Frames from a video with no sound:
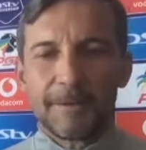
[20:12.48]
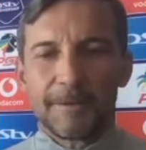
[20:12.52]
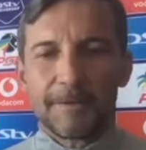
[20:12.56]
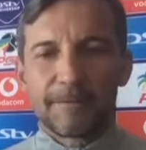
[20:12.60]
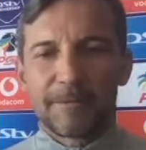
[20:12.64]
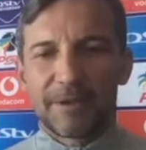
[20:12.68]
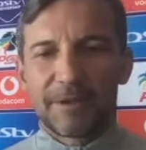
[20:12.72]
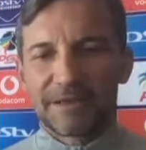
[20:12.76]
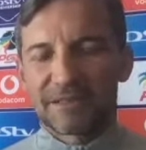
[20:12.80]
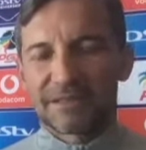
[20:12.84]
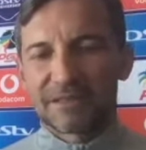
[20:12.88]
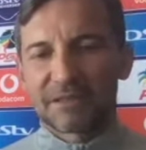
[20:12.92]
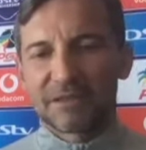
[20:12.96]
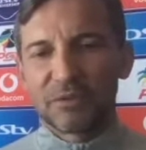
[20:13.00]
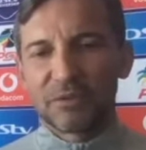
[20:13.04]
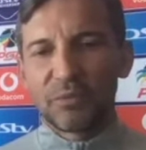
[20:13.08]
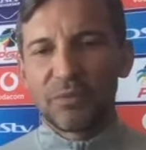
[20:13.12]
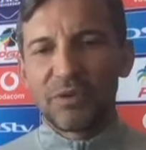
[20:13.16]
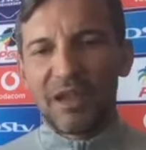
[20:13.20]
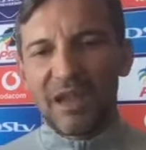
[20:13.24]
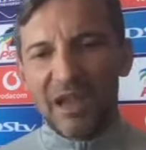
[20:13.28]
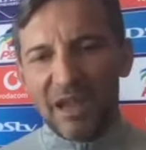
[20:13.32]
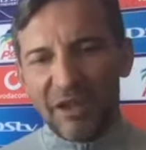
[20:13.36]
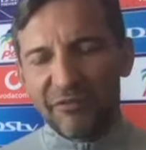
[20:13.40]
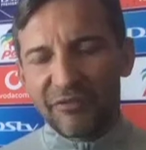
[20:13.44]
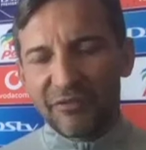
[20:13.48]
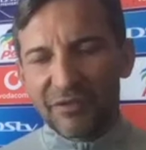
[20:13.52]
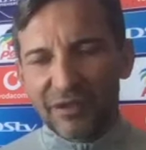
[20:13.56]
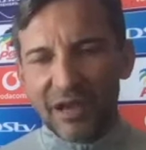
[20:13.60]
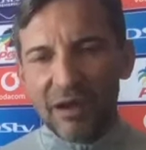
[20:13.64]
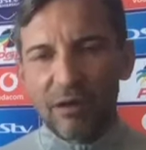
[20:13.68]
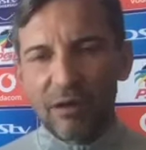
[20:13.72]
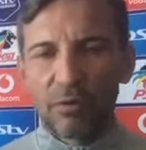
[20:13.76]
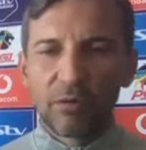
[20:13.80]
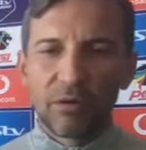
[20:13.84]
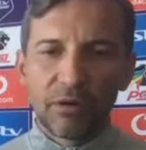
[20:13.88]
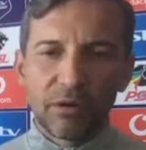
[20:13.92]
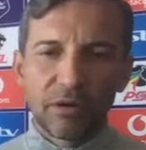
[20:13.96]
But we have
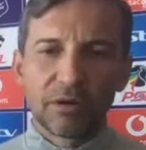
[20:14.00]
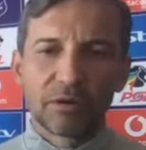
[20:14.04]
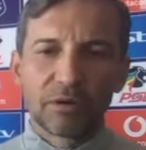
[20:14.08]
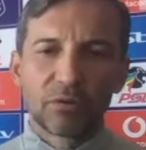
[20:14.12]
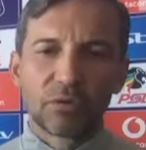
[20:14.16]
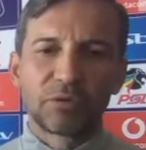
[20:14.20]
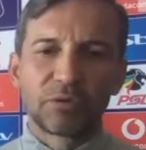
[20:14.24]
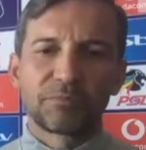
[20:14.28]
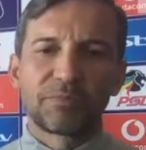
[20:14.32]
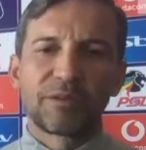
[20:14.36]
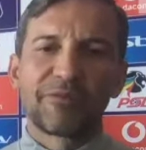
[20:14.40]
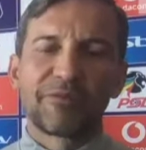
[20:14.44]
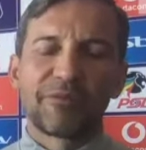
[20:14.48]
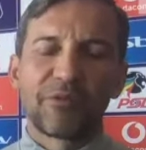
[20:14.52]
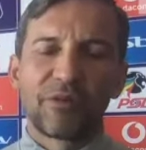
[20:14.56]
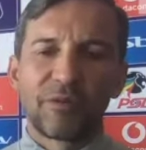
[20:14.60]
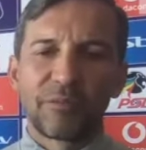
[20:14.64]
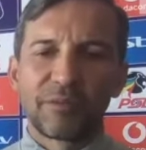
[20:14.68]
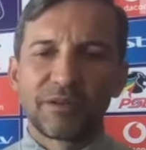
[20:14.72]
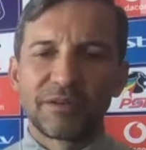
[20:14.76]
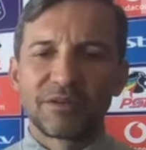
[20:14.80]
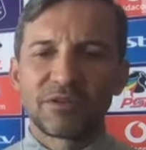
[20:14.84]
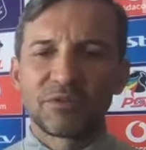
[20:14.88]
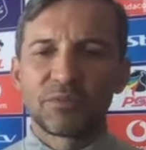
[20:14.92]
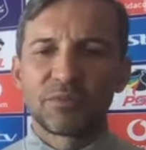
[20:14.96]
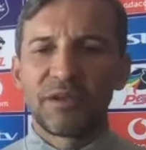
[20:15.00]
now a good performance,